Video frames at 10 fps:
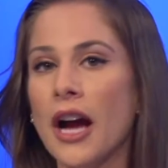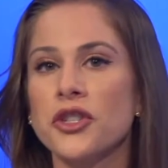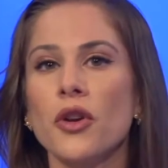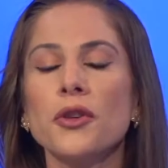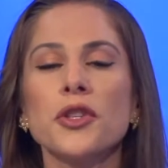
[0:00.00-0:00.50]
I
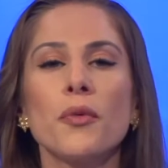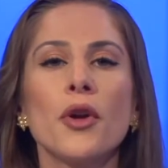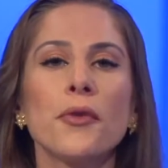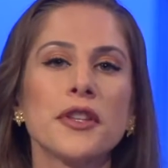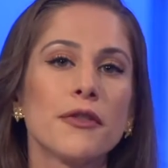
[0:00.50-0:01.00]
should also
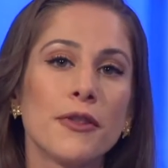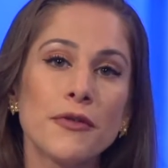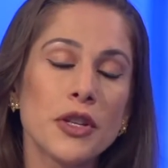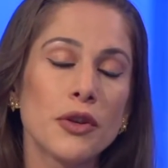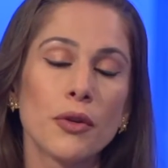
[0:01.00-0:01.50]
note that the
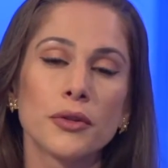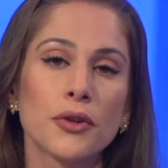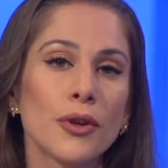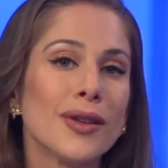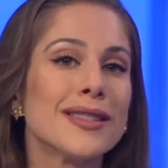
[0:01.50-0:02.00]
fifteen-year-old
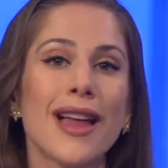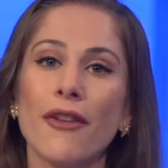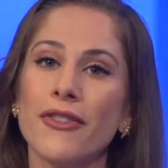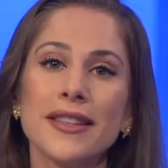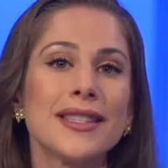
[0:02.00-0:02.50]
girl is
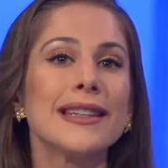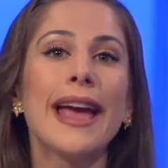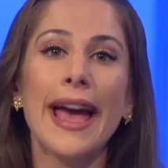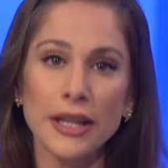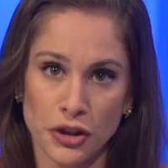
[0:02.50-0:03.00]
not
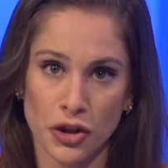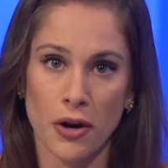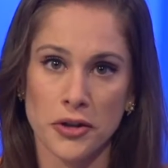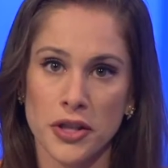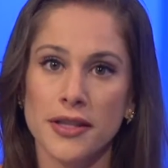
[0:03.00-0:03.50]
facing any
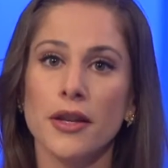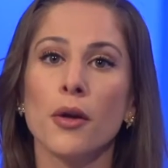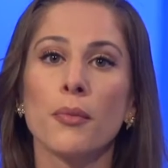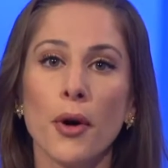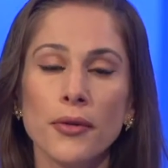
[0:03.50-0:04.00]
charges. They
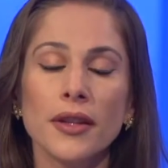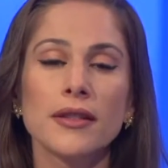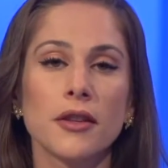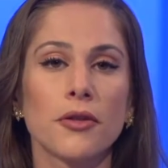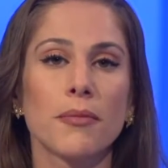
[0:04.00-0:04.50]
are both
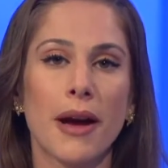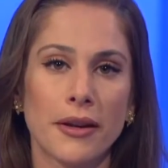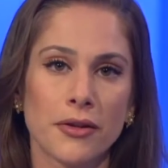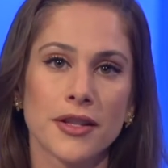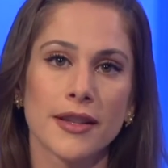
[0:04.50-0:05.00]
considered
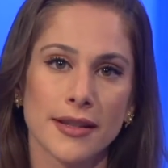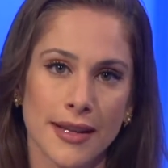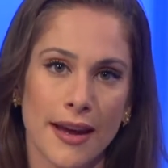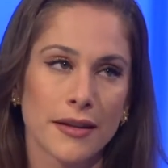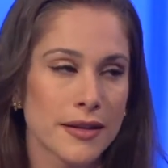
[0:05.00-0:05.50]
minors in this
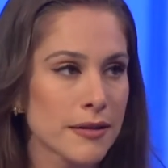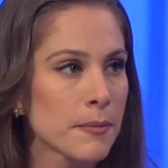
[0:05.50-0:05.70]
case.